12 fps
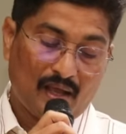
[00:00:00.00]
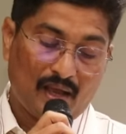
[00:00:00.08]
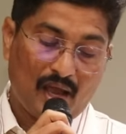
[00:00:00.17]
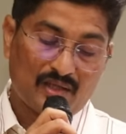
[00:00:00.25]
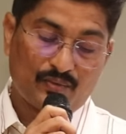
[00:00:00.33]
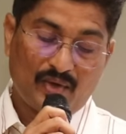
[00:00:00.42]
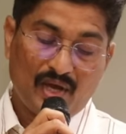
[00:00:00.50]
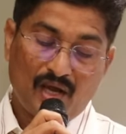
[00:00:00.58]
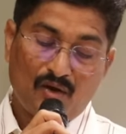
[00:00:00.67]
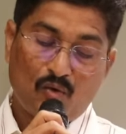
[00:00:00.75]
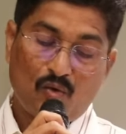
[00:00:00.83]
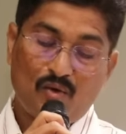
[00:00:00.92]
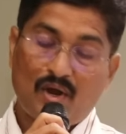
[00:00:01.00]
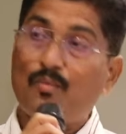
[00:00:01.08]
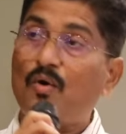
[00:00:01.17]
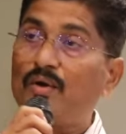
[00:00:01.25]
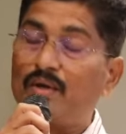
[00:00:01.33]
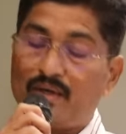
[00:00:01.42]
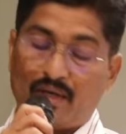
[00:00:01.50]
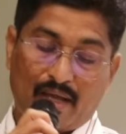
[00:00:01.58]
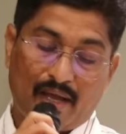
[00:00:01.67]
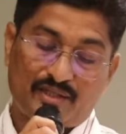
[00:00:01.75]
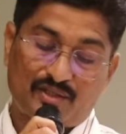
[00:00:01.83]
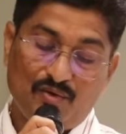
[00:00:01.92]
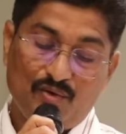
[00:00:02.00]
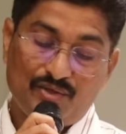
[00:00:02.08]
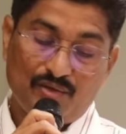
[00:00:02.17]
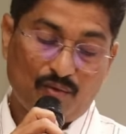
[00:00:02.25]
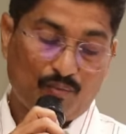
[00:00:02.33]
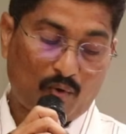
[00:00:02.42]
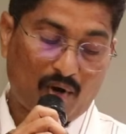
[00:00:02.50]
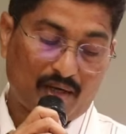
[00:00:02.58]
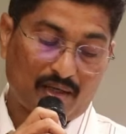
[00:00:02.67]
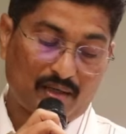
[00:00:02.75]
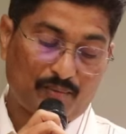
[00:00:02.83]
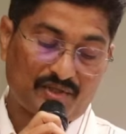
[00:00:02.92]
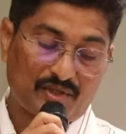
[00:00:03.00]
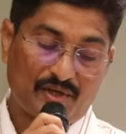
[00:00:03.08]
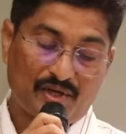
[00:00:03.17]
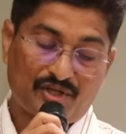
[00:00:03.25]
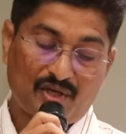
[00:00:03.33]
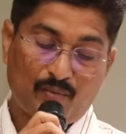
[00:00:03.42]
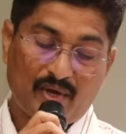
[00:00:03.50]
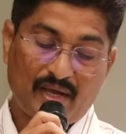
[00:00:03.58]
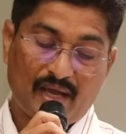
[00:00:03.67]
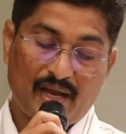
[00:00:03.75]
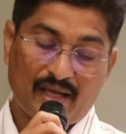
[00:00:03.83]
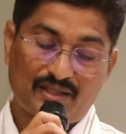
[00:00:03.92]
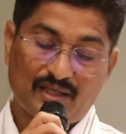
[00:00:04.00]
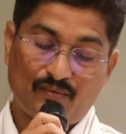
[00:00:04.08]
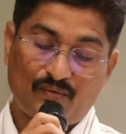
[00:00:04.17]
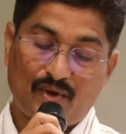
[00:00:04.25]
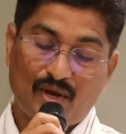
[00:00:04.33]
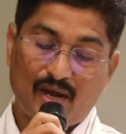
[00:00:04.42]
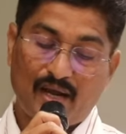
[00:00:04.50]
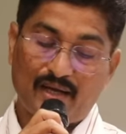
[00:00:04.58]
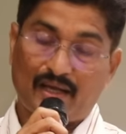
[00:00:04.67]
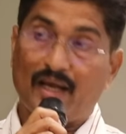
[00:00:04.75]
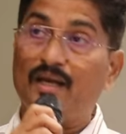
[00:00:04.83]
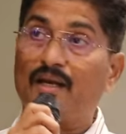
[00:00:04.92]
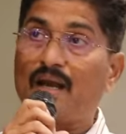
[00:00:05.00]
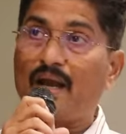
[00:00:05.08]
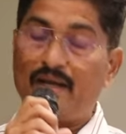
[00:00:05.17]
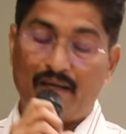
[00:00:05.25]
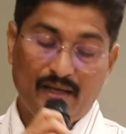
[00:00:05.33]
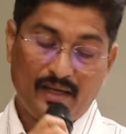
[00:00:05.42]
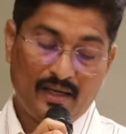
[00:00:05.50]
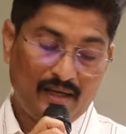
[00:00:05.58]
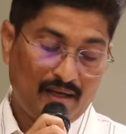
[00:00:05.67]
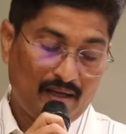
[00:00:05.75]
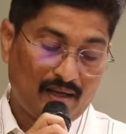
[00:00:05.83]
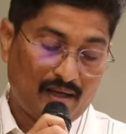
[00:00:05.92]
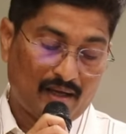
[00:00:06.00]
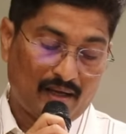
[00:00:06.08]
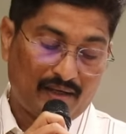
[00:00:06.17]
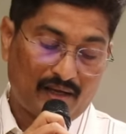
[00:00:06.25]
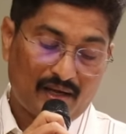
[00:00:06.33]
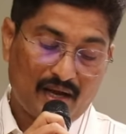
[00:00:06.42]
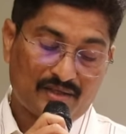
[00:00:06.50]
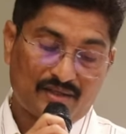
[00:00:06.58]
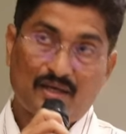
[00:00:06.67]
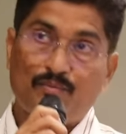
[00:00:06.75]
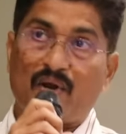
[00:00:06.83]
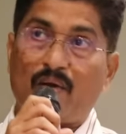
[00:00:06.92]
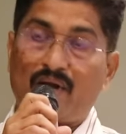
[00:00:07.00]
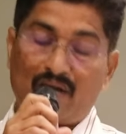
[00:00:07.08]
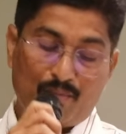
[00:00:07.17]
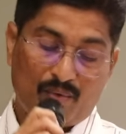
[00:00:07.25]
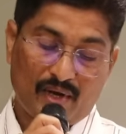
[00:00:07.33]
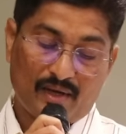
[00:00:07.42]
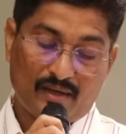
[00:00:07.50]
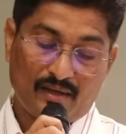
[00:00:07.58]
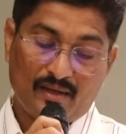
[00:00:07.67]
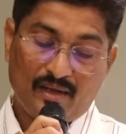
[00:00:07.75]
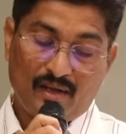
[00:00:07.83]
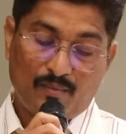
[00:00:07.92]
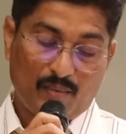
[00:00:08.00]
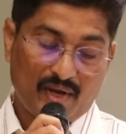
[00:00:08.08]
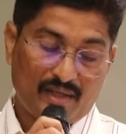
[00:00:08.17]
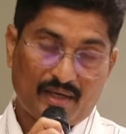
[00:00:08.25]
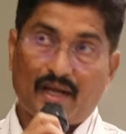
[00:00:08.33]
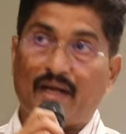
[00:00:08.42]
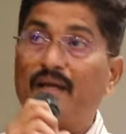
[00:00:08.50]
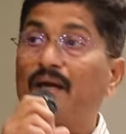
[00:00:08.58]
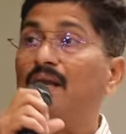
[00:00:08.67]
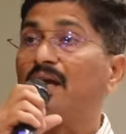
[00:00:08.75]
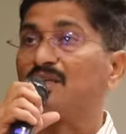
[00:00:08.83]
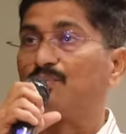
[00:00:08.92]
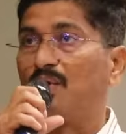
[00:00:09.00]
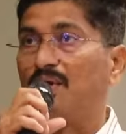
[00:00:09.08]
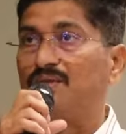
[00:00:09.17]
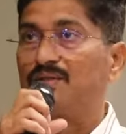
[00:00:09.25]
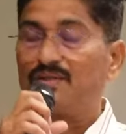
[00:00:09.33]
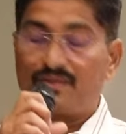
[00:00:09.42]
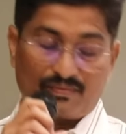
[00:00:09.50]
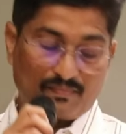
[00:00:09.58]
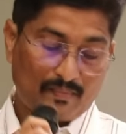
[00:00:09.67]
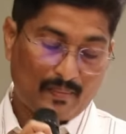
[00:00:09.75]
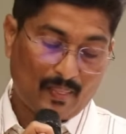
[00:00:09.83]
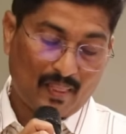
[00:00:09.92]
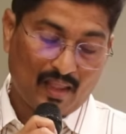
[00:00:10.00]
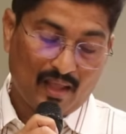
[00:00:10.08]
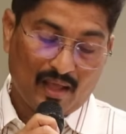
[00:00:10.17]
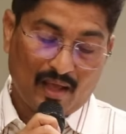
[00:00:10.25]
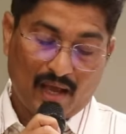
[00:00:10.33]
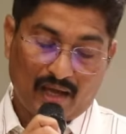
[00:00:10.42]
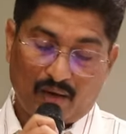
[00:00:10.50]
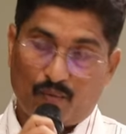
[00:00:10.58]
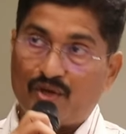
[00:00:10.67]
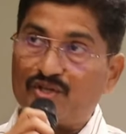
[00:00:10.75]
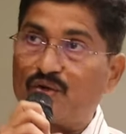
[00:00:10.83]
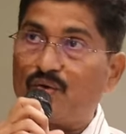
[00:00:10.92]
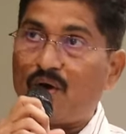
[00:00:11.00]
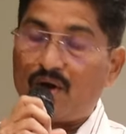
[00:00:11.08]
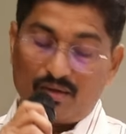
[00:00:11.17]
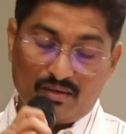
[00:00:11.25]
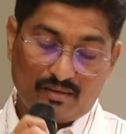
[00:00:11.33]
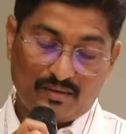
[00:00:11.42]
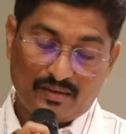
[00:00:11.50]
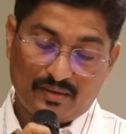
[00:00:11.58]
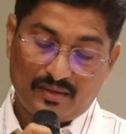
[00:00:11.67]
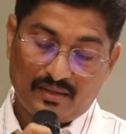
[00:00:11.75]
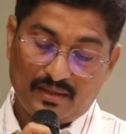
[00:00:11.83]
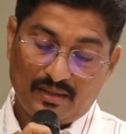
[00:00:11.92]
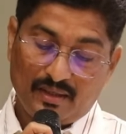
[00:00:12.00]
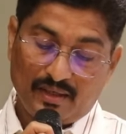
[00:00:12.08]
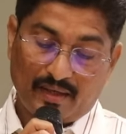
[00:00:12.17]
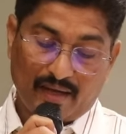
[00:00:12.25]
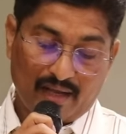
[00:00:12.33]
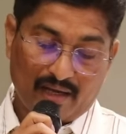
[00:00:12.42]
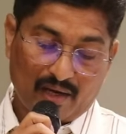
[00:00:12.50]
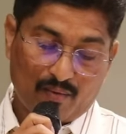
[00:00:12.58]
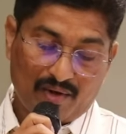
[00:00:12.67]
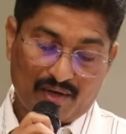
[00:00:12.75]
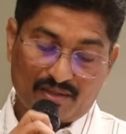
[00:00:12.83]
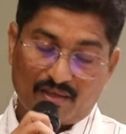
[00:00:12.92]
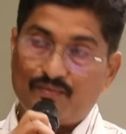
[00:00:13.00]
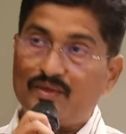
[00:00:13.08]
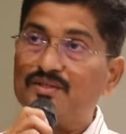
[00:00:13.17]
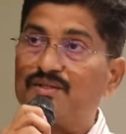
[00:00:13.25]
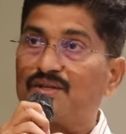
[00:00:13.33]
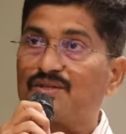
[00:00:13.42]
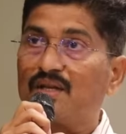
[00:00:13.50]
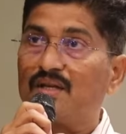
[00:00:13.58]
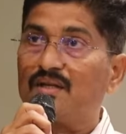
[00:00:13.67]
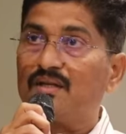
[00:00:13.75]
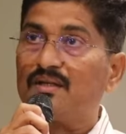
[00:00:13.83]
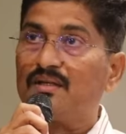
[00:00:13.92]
As we all know about exclusive product presentation by Helix Infra and KleenClad International Private Limited by the technical experts, I request you all take advantage of this session.